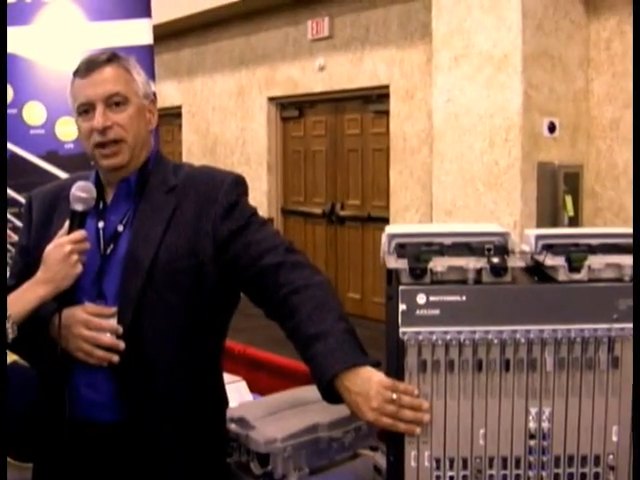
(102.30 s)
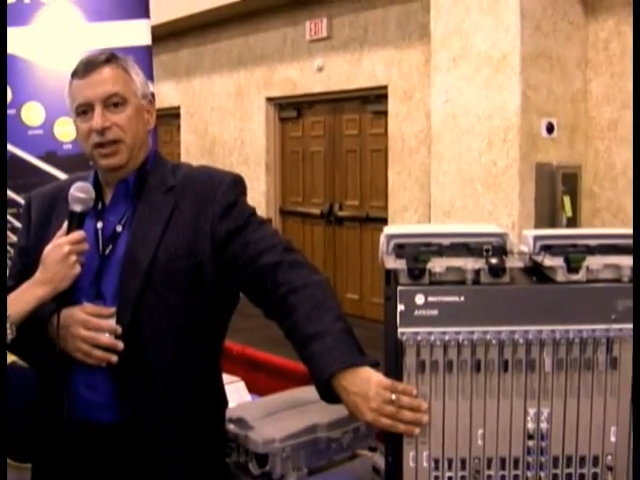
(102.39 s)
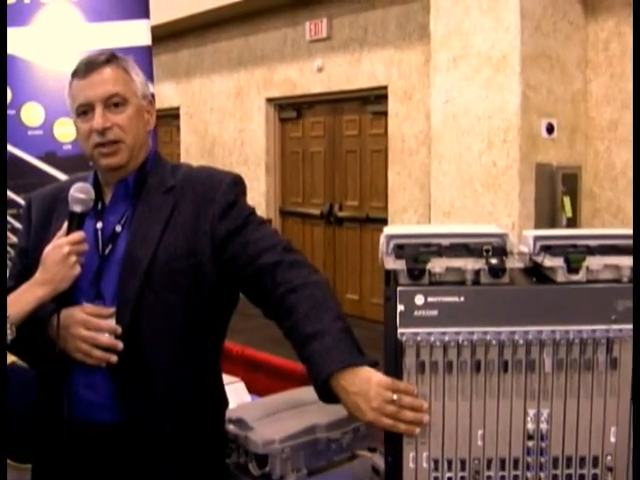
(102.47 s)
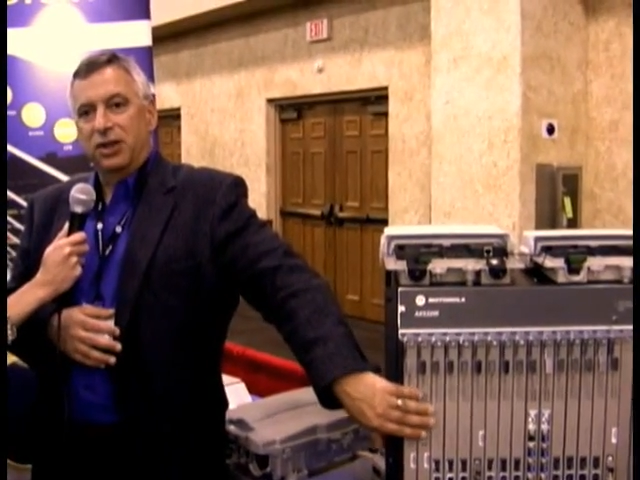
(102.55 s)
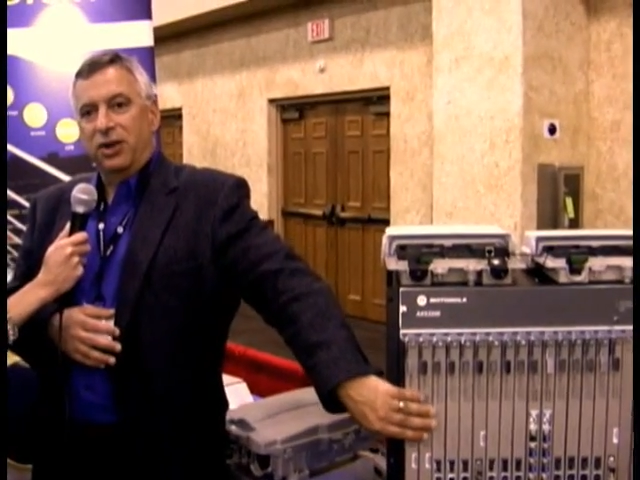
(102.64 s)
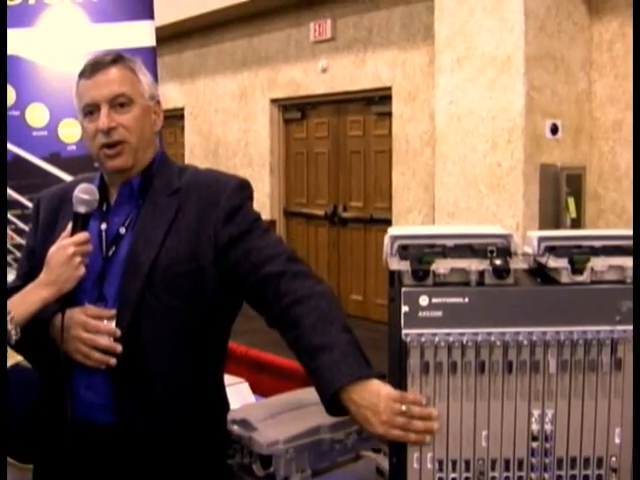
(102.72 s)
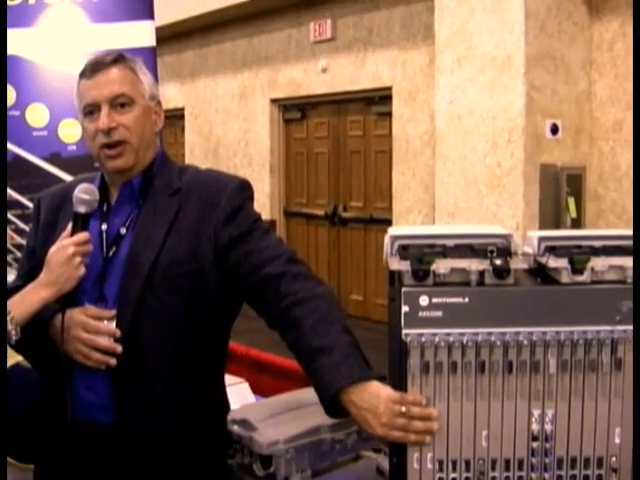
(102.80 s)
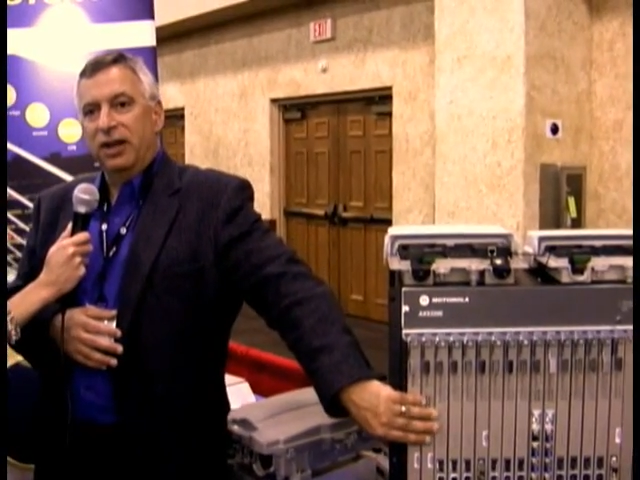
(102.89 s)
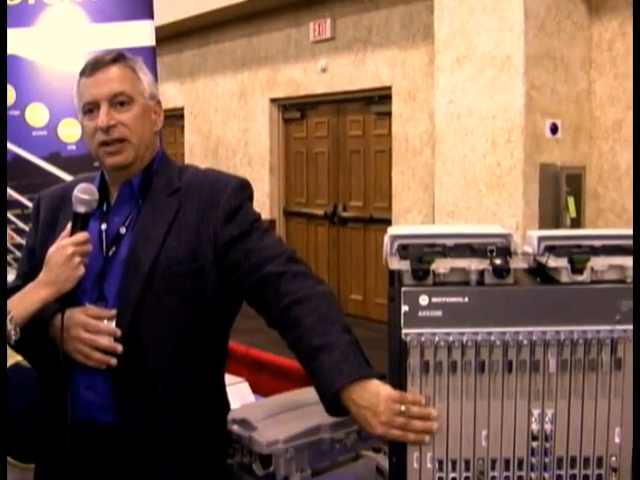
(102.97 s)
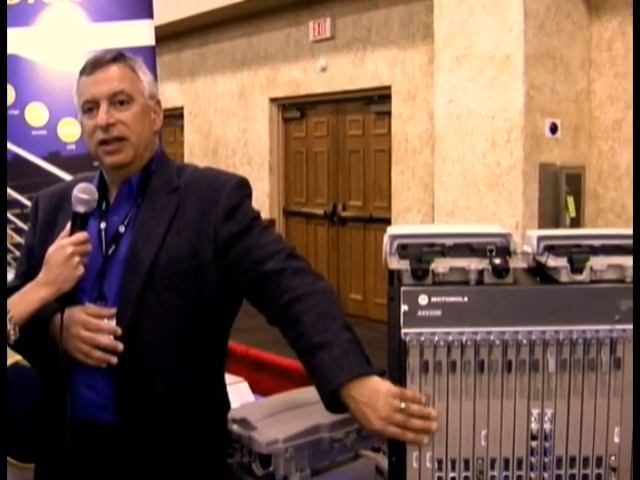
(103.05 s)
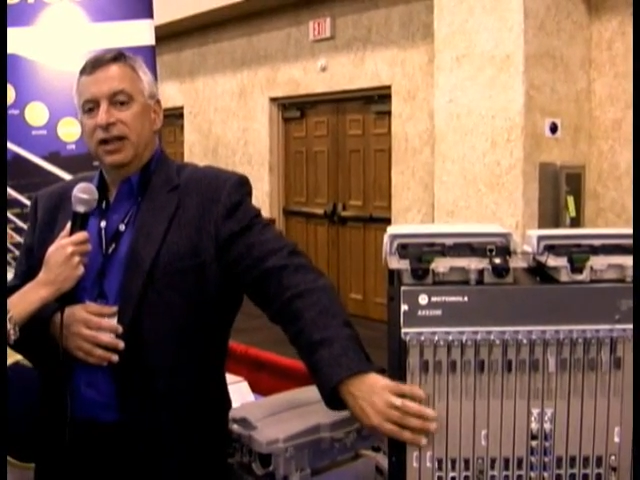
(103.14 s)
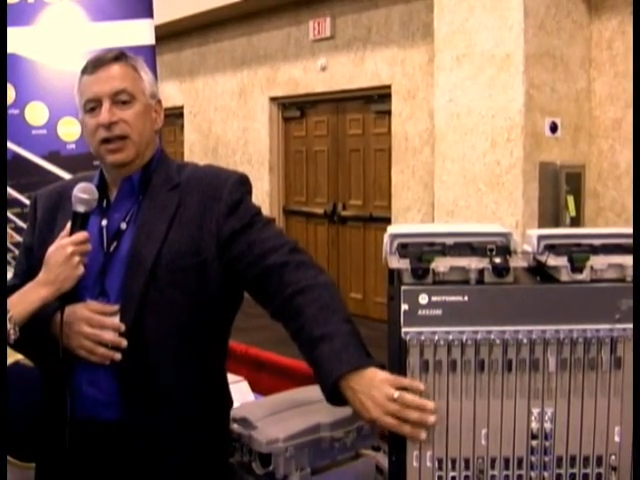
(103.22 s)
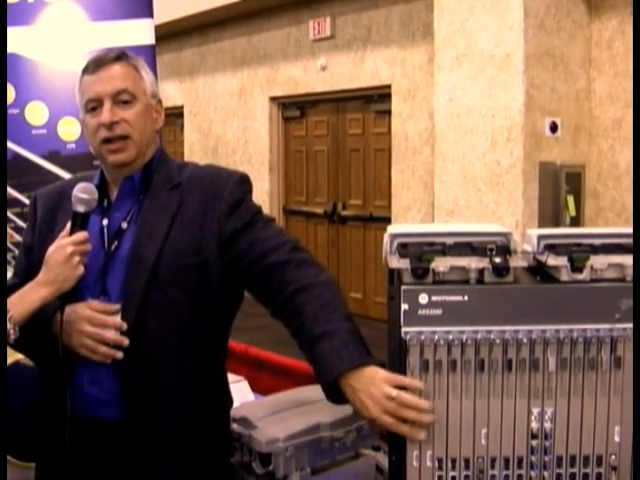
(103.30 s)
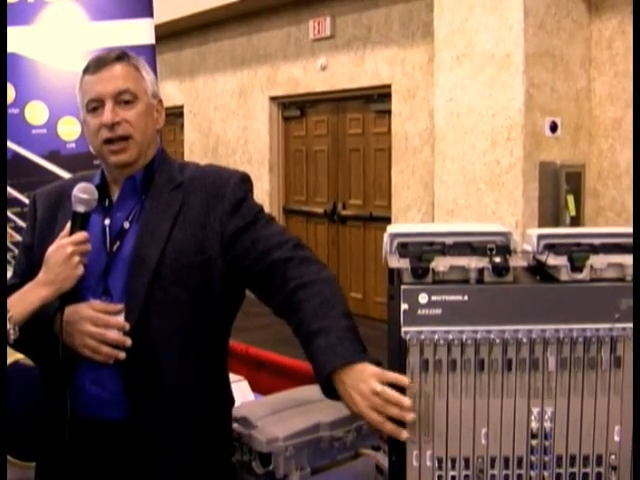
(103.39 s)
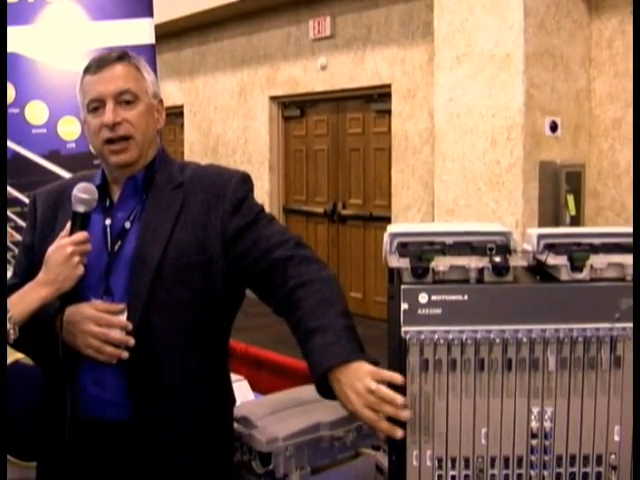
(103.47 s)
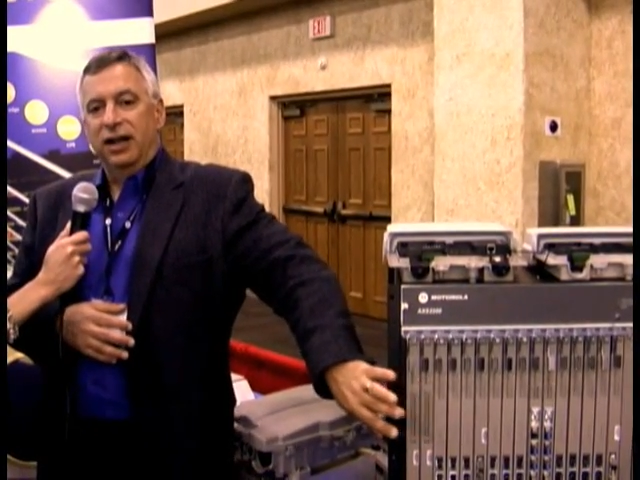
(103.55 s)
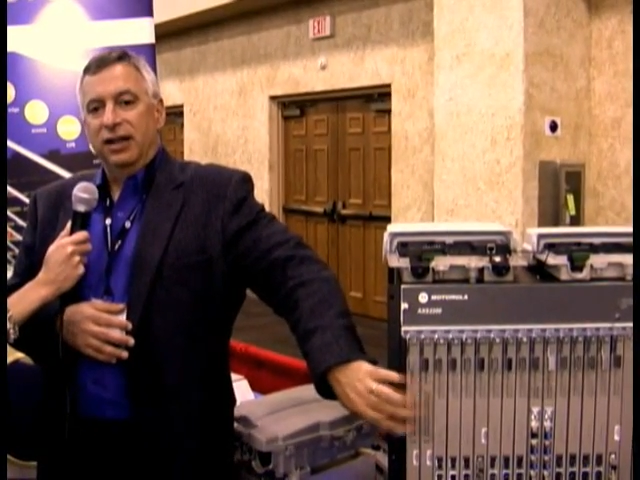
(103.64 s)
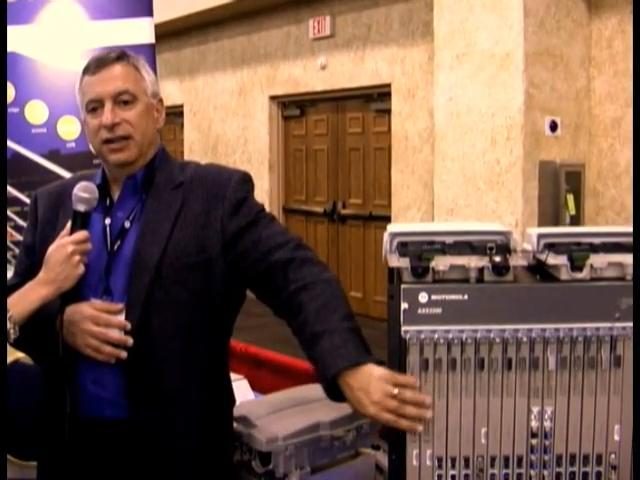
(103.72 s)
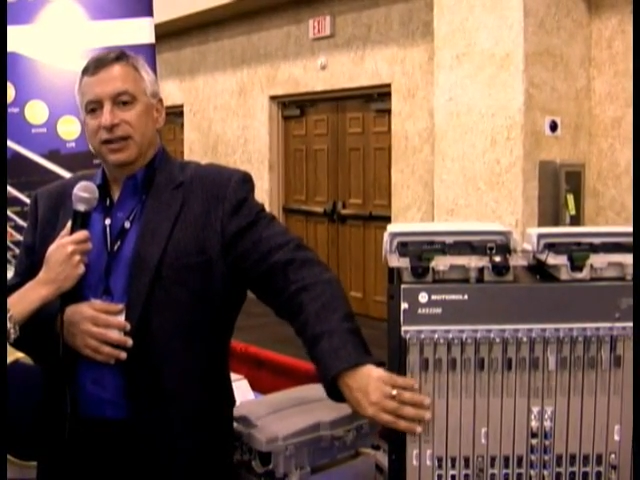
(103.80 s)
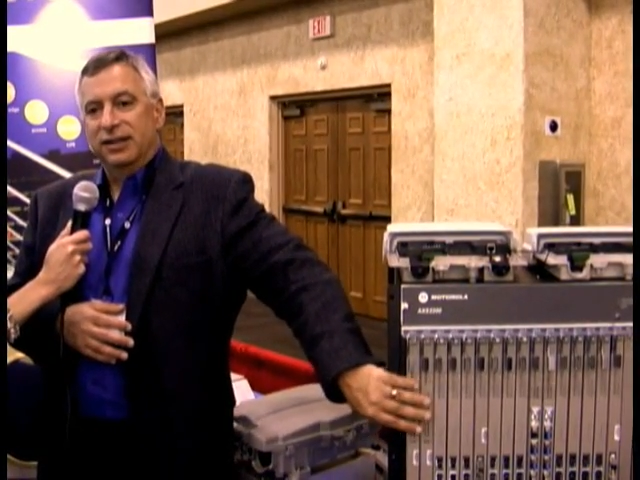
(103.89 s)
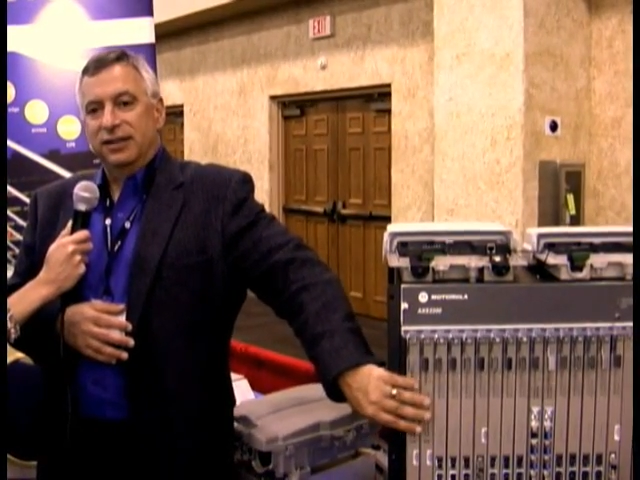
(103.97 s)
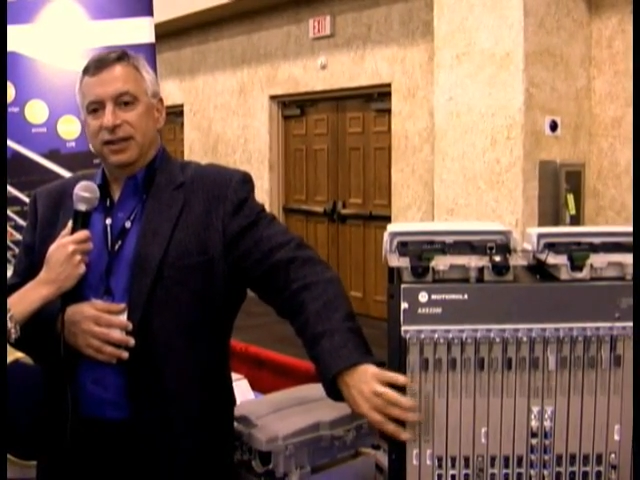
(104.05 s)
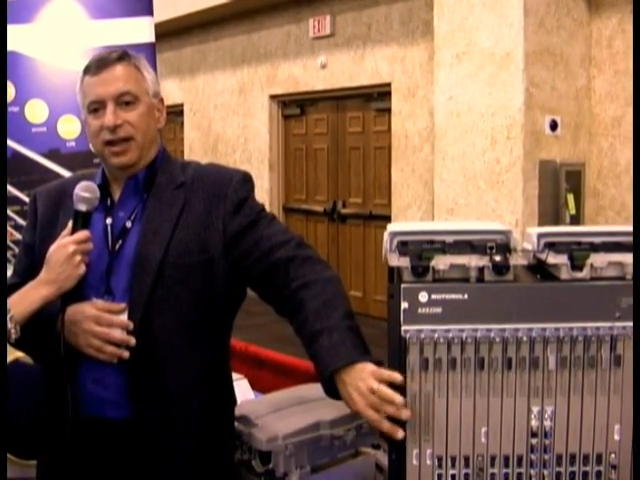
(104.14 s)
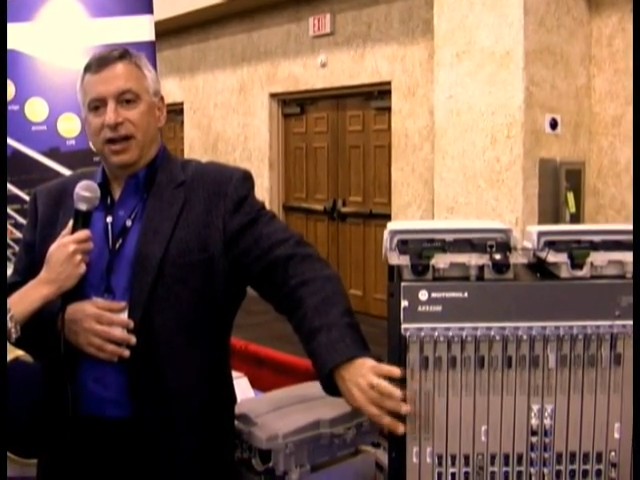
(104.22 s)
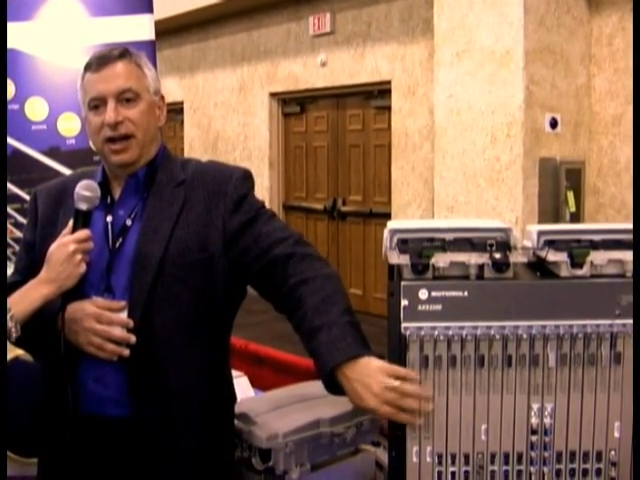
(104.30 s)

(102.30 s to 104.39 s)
each card. This is a